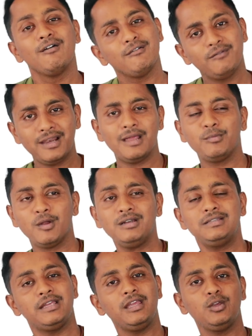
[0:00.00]
Well, I am not
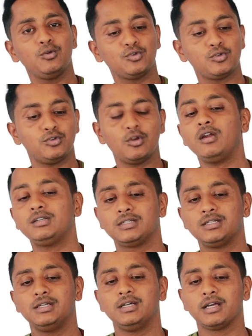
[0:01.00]
saying you should not
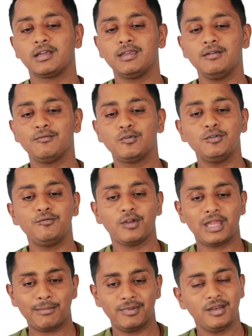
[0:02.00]
give good
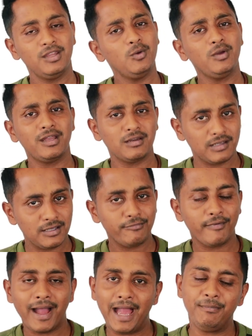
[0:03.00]
vocabulary, you can give
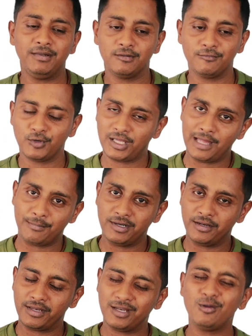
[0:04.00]
apt
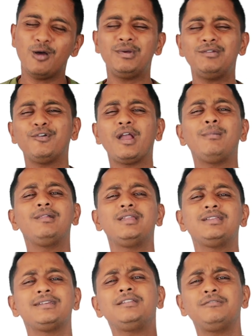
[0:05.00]
vocabulary, normal vocabulary
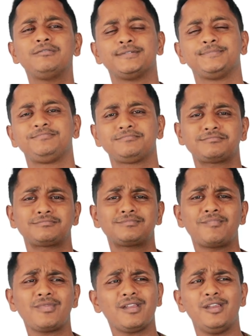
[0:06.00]
is enough.
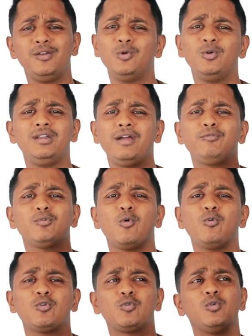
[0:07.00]
Don't have to
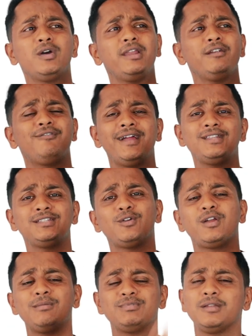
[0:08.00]
go to Google and find
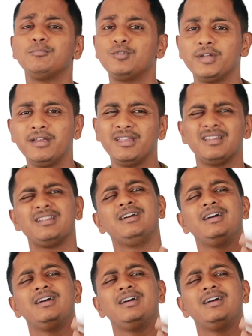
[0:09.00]
synonyms and put it here.